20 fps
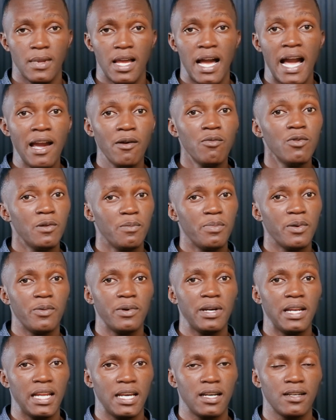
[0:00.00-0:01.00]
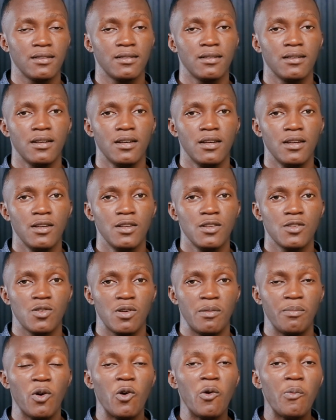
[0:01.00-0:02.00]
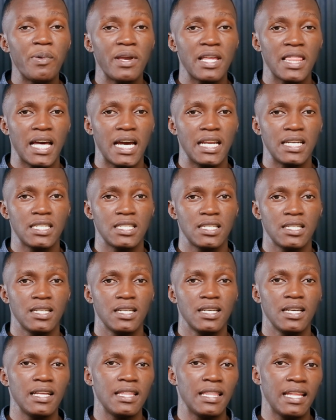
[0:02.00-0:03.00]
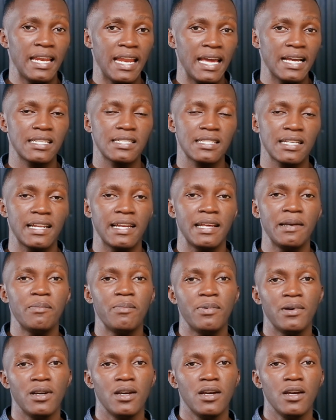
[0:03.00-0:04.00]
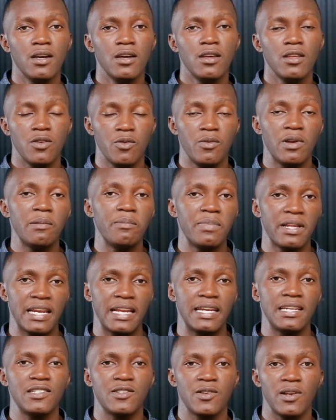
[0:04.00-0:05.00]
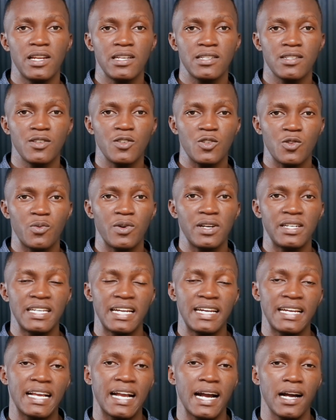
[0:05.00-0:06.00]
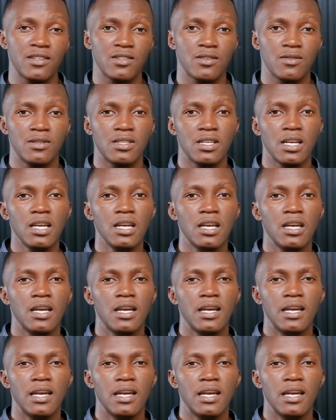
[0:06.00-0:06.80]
I would be willing. So I'm hoping that in the next clip, you will be ready to listen to what Derick has to say.